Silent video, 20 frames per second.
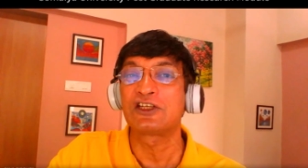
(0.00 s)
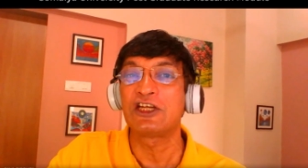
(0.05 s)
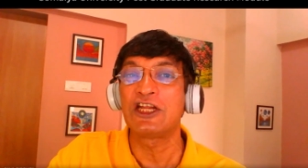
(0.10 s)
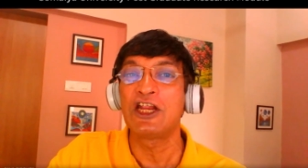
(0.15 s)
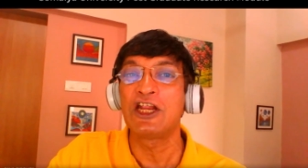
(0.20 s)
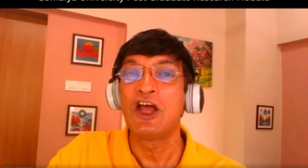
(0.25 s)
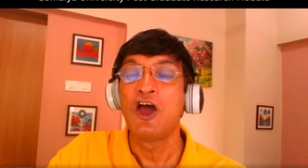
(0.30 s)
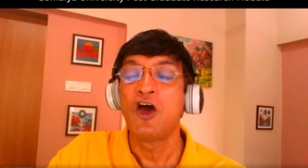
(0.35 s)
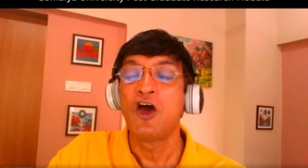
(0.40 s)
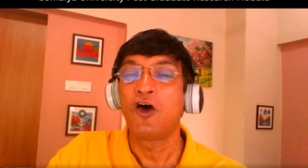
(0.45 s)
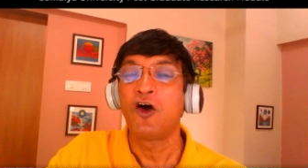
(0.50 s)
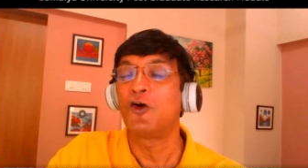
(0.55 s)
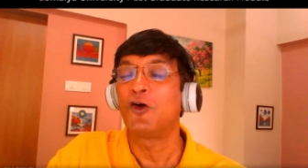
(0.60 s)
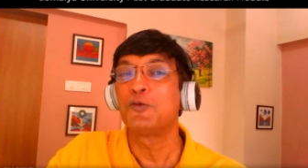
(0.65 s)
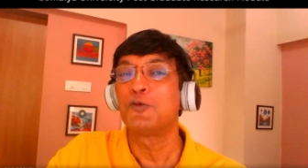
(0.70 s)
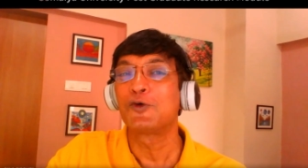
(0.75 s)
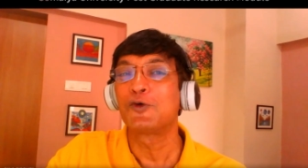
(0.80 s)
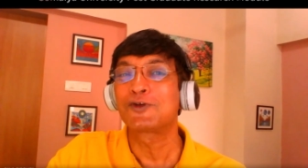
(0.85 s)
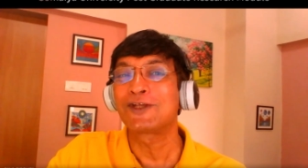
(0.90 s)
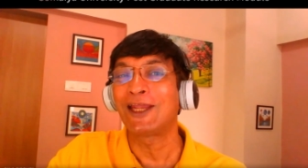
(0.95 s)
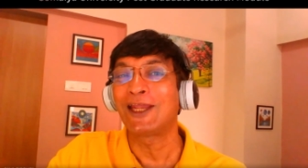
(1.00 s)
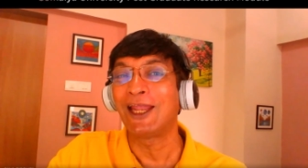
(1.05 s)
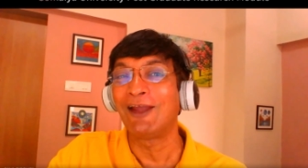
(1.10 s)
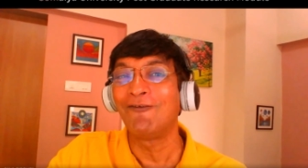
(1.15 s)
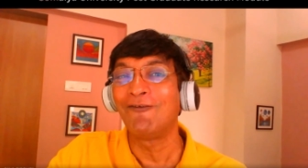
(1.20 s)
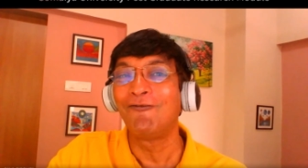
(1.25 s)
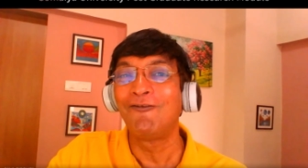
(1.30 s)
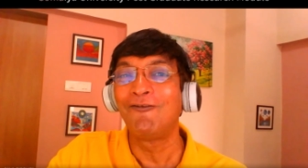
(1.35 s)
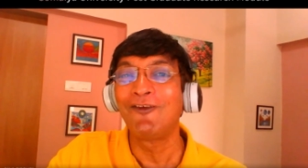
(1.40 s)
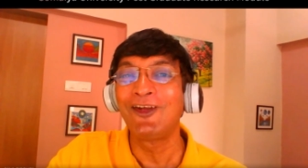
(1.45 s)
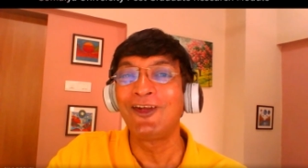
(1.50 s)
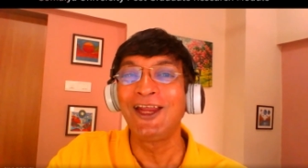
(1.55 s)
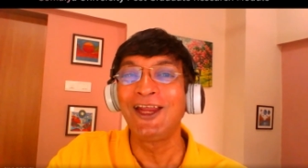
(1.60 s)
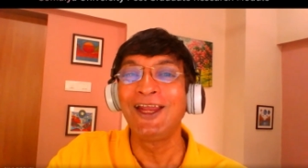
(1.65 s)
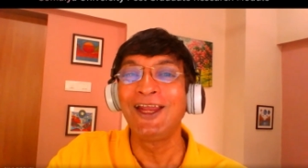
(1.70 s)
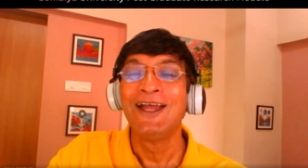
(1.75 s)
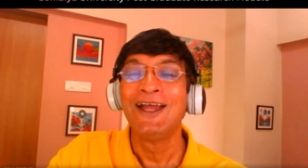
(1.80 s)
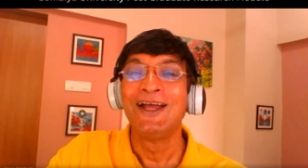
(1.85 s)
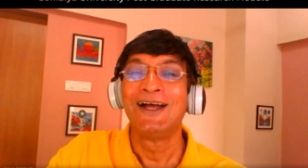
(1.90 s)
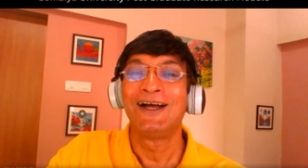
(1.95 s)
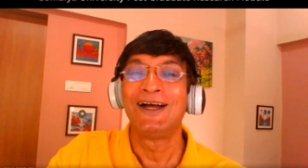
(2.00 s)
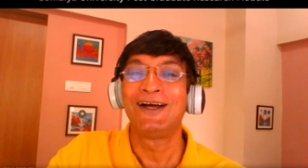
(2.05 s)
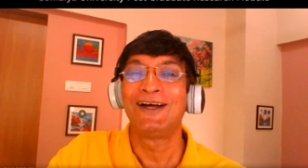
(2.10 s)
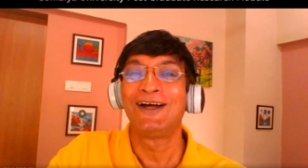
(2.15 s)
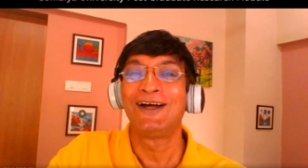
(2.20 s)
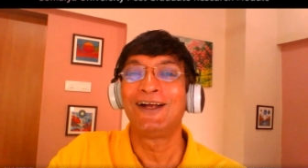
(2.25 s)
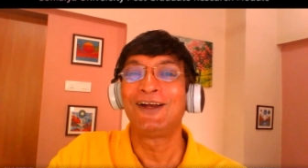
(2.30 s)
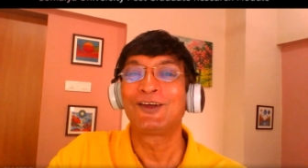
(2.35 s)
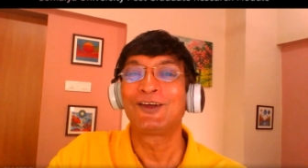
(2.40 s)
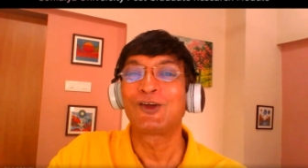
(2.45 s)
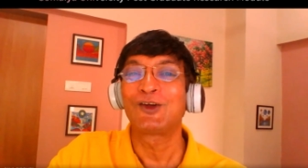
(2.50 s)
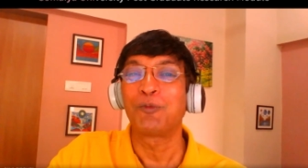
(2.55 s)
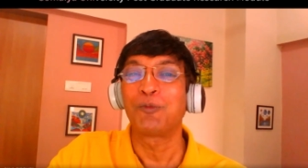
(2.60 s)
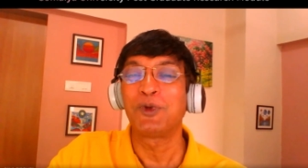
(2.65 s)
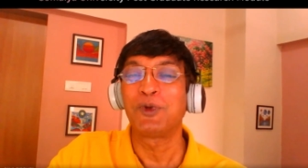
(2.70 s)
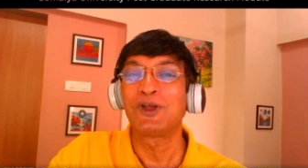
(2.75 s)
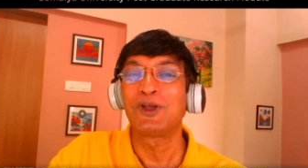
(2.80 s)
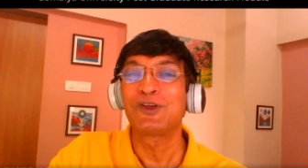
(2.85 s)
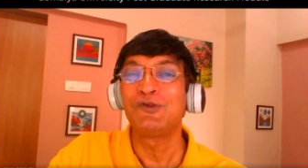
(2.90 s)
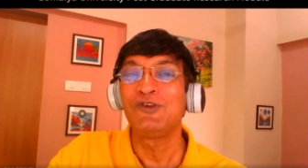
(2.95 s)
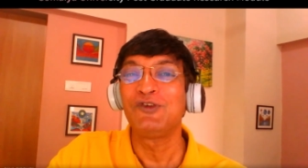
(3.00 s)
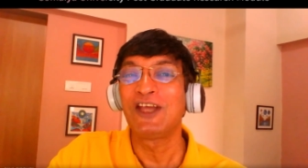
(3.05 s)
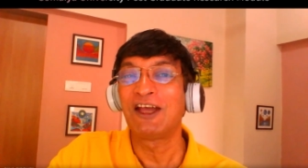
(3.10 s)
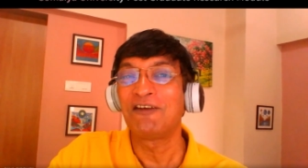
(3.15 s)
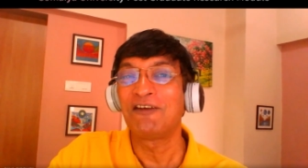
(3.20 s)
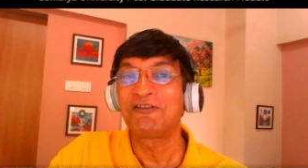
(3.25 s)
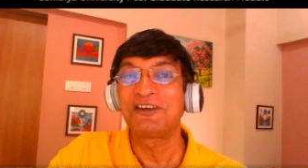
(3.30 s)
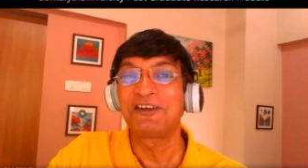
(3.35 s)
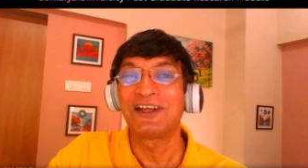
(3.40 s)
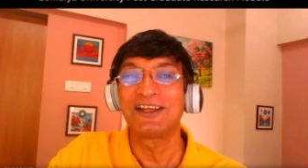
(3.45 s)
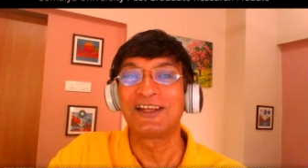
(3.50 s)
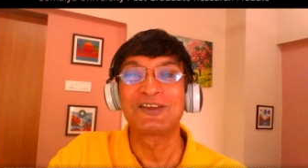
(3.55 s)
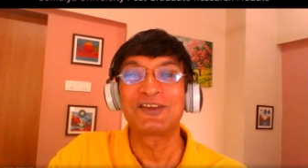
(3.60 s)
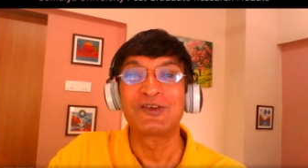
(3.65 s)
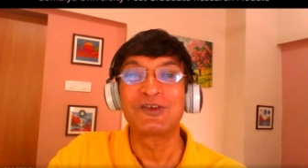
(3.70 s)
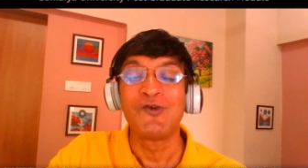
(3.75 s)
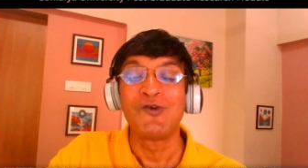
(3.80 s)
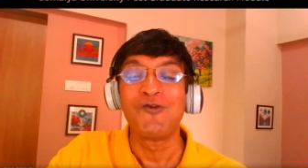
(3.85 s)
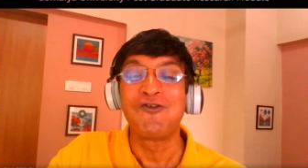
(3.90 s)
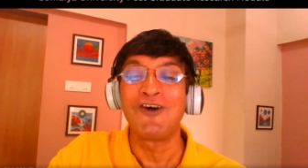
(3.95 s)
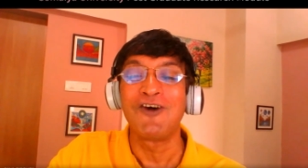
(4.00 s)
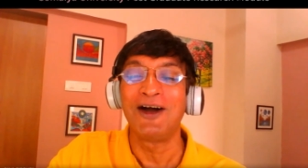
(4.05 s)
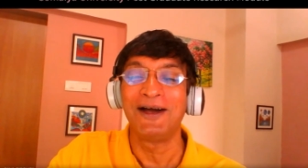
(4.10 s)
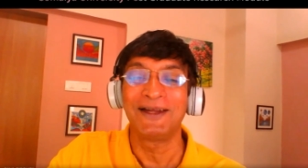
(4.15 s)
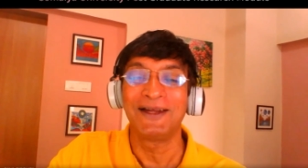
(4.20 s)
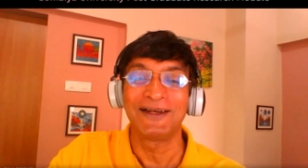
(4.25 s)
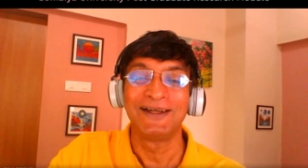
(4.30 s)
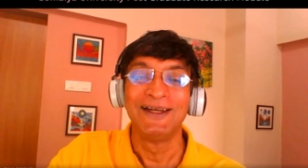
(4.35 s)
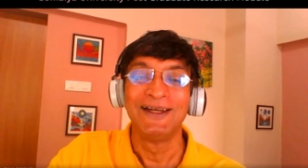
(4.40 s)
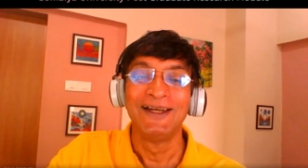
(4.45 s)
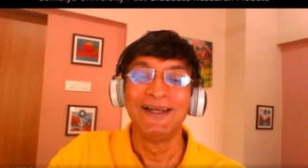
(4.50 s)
in almost every topic we have touched so far.